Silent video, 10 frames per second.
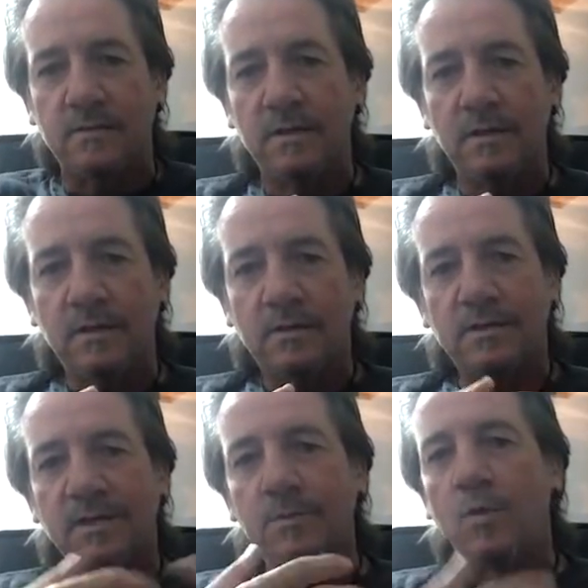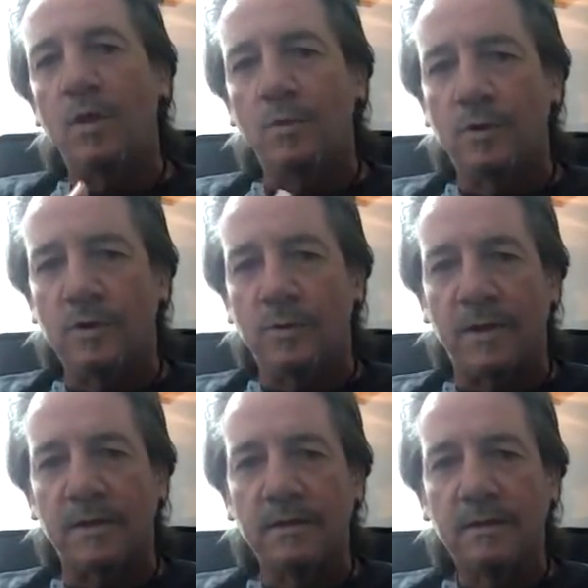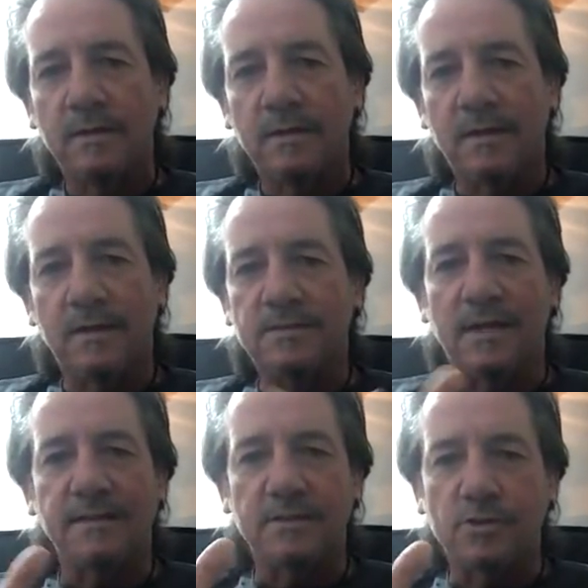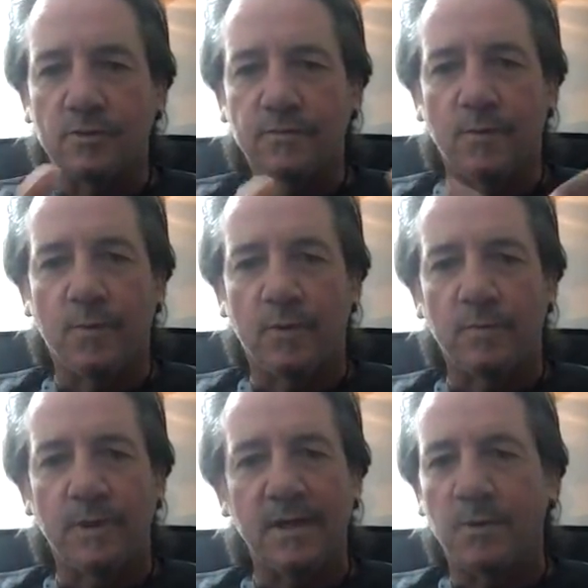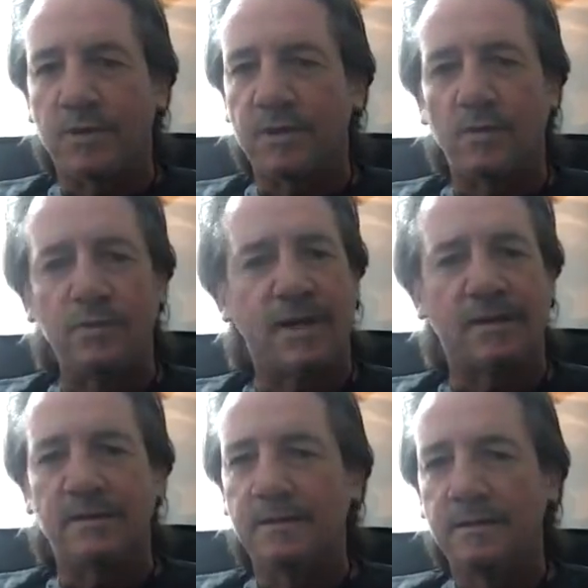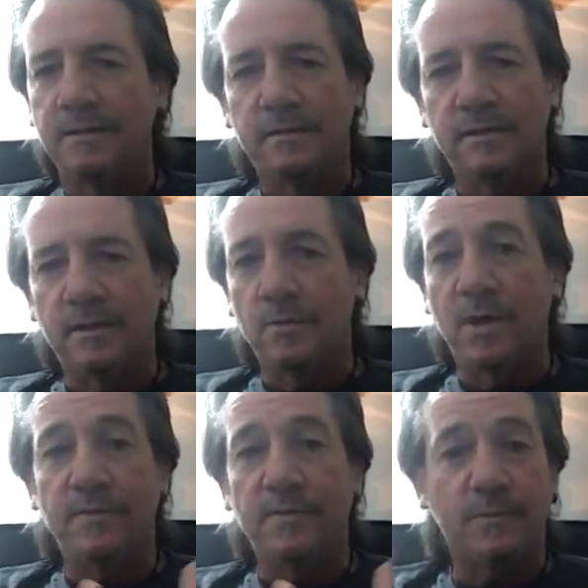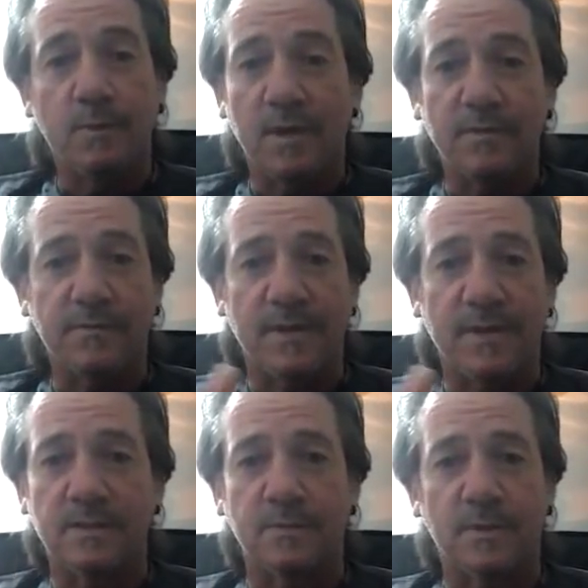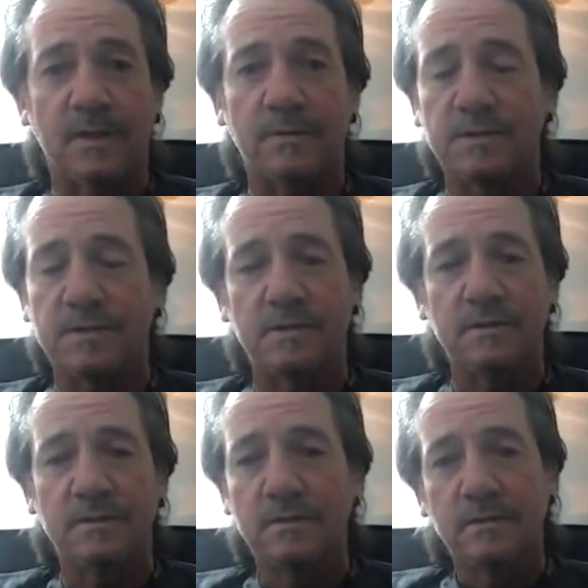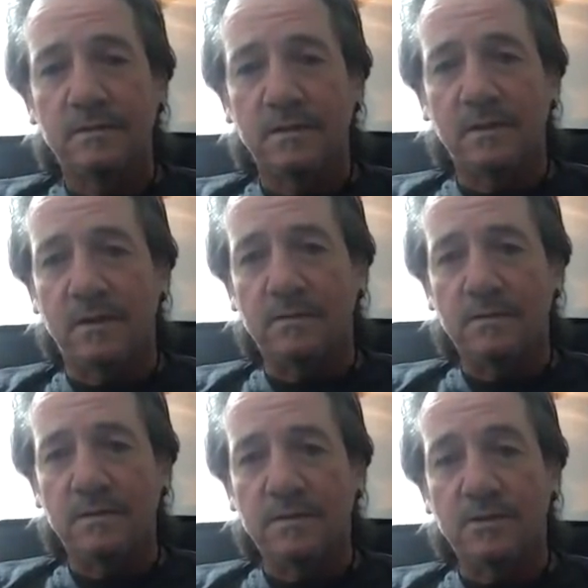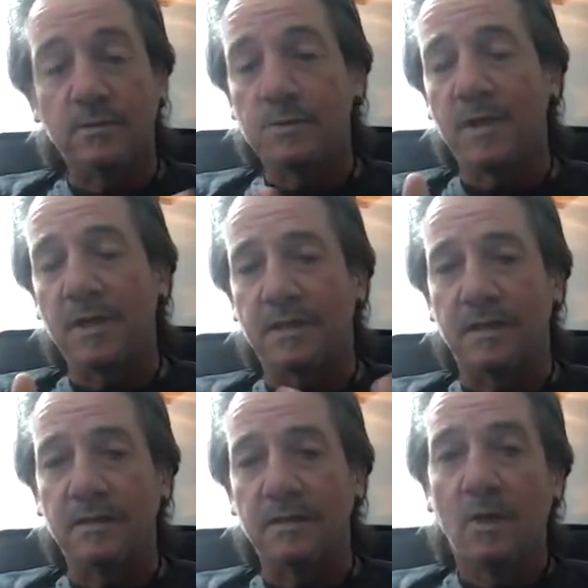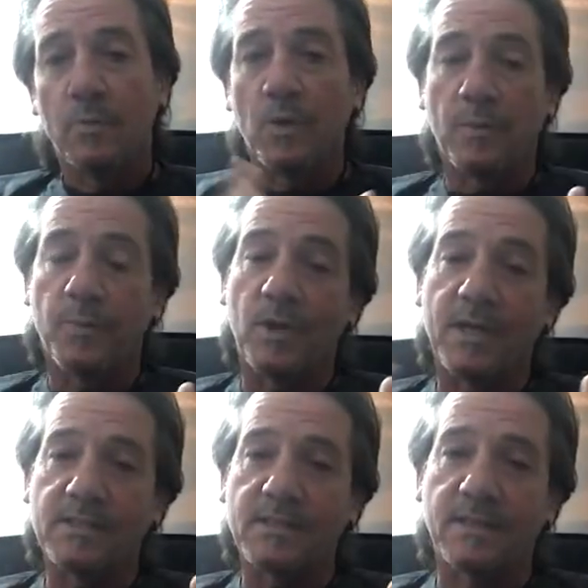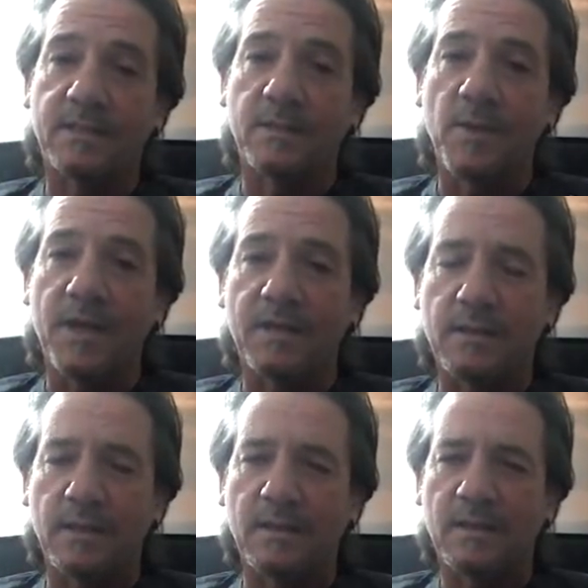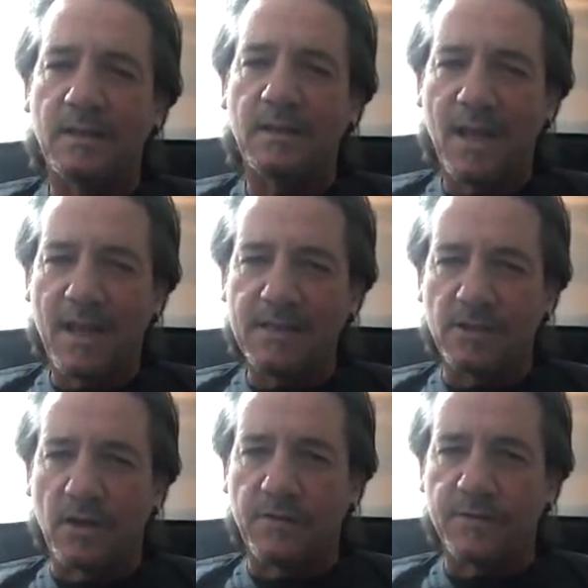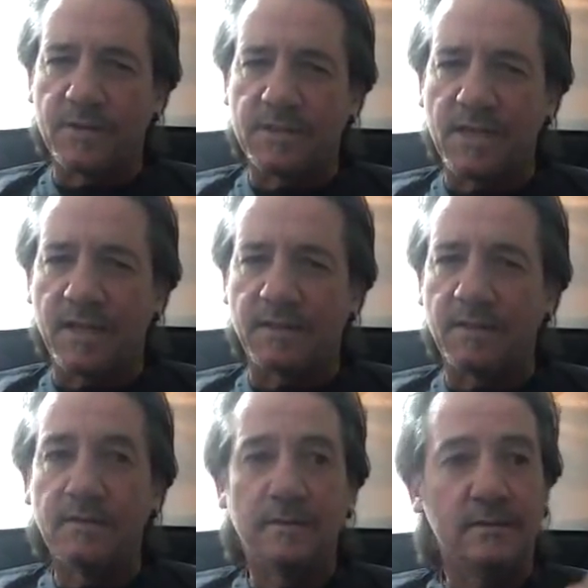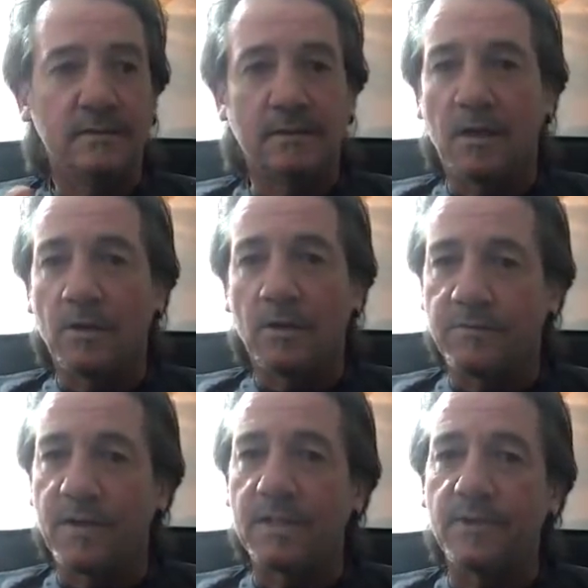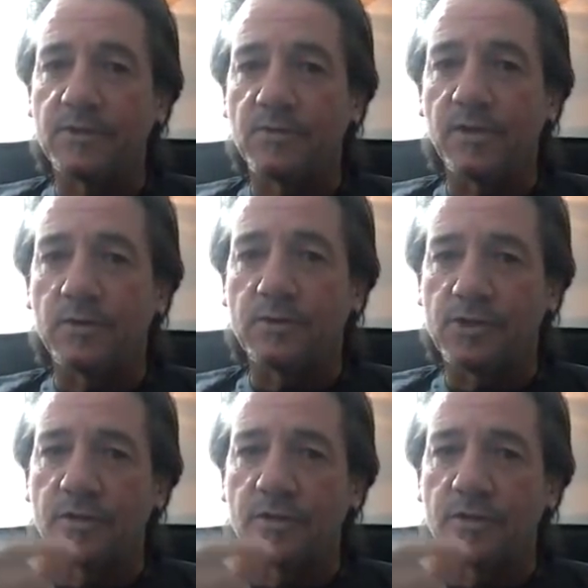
because I didn't want to walk away. I'd stand and talk football with anybody all night, you know, whatever fans they were. It was, you know, it's always been like that. But like I said, the American thing, Acer Arthur had said, you know, a friend of his, Ray Hudson,